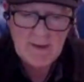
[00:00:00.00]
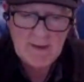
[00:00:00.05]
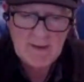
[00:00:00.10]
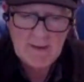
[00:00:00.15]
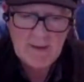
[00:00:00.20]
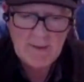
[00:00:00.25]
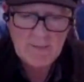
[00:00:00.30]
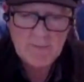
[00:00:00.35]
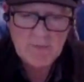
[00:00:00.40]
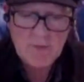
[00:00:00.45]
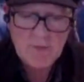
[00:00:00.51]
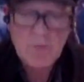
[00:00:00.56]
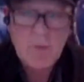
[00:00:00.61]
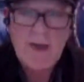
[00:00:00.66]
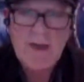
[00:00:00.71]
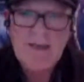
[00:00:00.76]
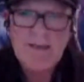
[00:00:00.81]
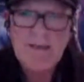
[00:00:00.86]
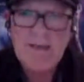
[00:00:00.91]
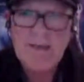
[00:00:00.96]
I'm just
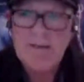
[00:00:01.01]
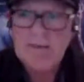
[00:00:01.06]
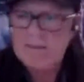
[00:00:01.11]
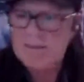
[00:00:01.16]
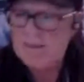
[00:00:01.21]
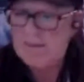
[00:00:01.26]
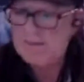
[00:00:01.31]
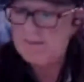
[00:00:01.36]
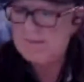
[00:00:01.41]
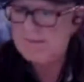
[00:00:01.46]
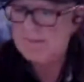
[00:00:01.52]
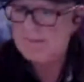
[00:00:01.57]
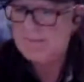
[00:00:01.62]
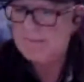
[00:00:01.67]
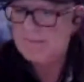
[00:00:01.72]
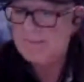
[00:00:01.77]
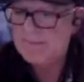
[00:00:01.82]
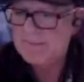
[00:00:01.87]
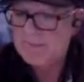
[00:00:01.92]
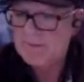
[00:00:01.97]
waiting
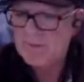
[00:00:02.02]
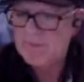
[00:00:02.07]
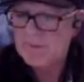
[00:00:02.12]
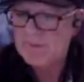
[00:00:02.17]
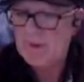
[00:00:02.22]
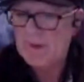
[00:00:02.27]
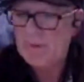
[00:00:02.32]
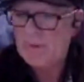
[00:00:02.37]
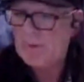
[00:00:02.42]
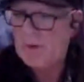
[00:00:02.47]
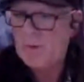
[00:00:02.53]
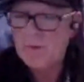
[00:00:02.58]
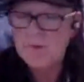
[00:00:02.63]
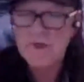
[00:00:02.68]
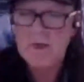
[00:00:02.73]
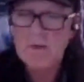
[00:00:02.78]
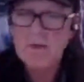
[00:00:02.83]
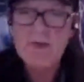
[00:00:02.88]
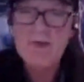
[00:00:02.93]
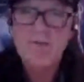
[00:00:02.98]
because I was
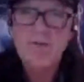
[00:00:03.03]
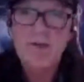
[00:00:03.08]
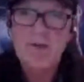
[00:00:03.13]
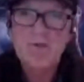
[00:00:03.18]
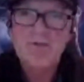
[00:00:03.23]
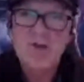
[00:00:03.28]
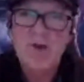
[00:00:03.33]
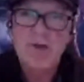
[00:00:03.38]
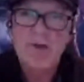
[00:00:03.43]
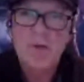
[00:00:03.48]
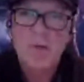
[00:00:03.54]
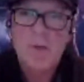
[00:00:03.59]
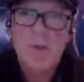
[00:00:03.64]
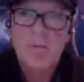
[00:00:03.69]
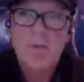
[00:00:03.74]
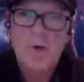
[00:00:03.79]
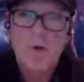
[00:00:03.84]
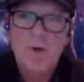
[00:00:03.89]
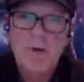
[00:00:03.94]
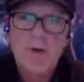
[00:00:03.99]
only ever going to write the one
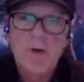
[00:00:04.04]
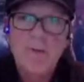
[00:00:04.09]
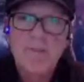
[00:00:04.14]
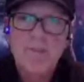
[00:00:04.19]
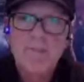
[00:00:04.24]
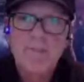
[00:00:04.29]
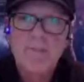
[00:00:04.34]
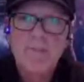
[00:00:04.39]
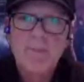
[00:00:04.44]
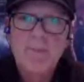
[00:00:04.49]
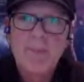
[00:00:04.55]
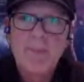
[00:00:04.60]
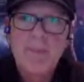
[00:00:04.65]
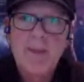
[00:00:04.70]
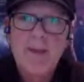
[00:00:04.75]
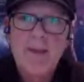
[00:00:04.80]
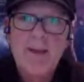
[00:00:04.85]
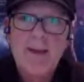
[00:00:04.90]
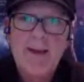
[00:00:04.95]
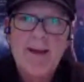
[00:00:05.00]
book,
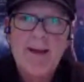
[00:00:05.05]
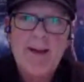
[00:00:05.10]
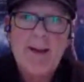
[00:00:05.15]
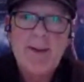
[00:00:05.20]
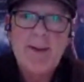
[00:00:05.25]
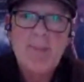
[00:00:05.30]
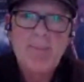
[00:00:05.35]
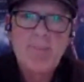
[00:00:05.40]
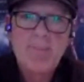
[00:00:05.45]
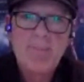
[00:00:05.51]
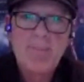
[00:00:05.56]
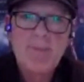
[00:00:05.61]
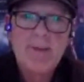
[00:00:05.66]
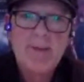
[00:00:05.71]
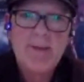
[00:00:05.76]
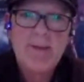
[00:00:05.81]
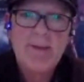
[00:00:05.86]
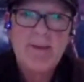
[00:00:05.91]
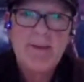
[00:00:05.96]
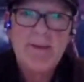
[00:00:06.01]
and
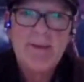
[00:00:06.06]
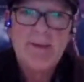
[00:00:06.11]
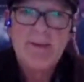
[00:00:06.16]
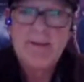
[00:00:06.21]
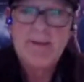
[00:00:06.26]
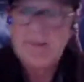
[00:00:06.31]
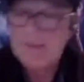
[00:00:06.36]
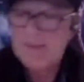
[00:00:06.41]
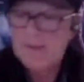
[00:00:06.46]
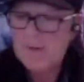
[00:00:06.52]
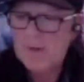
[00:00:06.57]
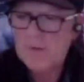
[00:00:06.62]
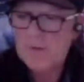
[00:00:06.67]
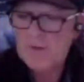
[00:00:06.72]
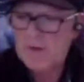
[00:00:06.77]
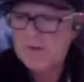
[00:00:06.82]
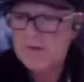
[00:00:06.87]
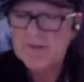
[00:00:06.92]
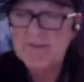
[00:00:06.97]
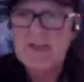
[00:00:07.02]
I'll
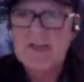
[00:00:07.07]
write the